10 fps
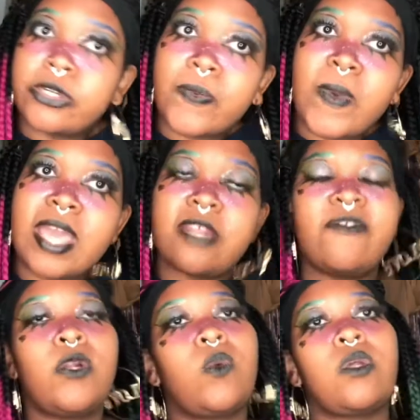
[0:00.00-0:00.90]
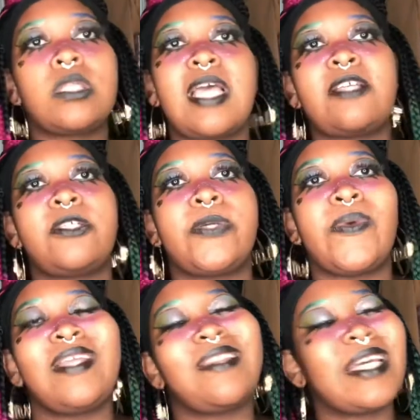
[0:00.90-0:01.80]
way. And if you don't look that certain way,
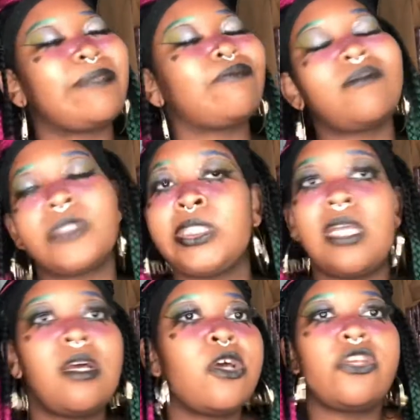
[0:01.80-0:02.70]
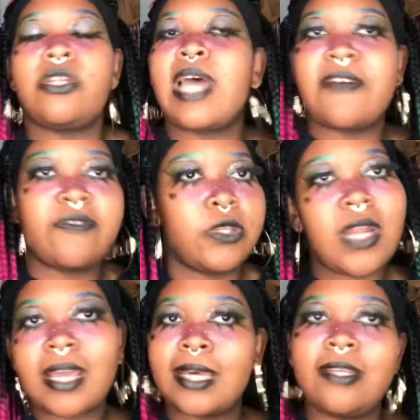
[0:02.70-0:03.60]
then you're not
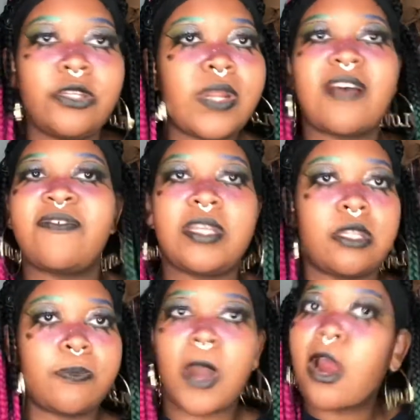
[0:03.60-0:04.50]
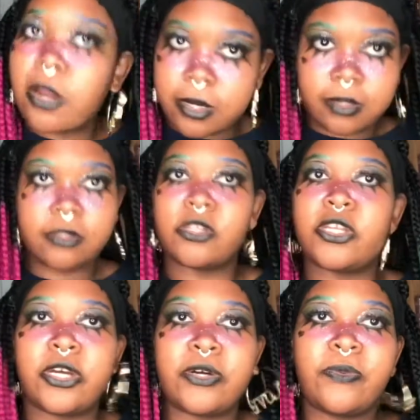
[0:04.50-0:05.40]
fitting the part, you
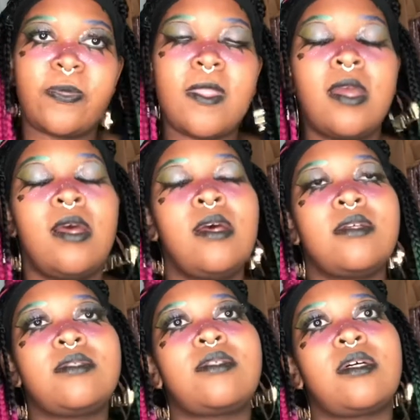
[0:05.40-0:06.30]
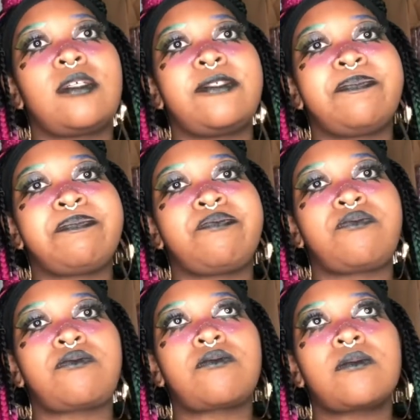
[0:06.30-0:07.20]
know. So
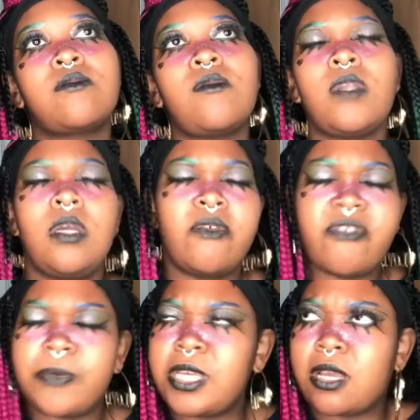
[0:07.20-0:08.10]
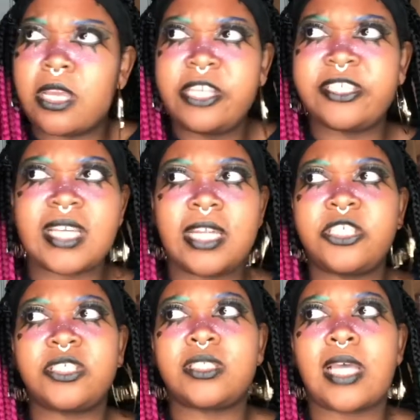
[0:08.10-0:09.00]
from a young age, it's kind of
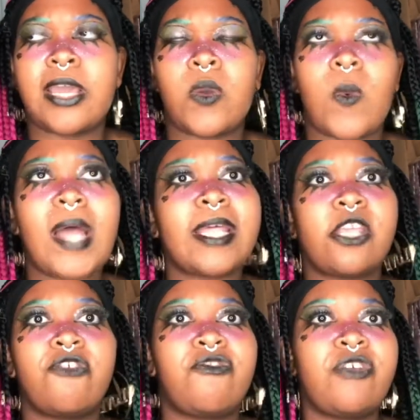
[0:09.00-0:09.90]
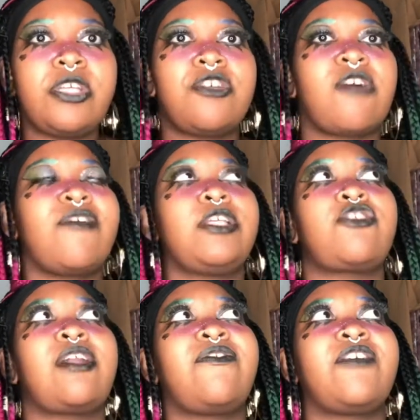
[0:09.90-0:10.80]
just like wow, like you're really already trying to
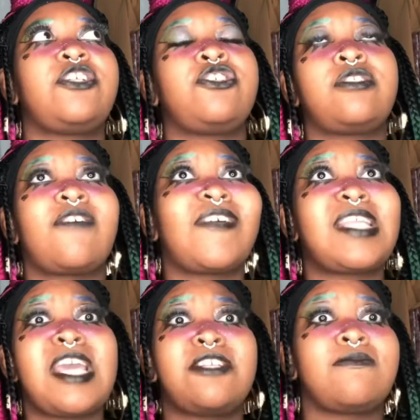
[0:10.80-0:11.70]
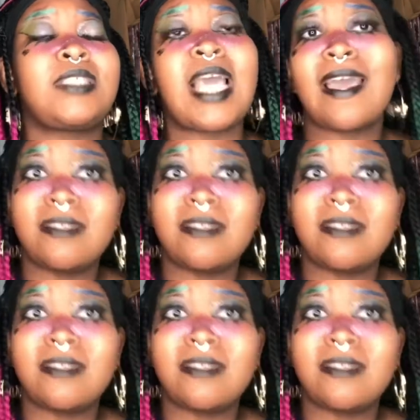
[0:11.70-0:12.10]
fix your stuff at the age of 10,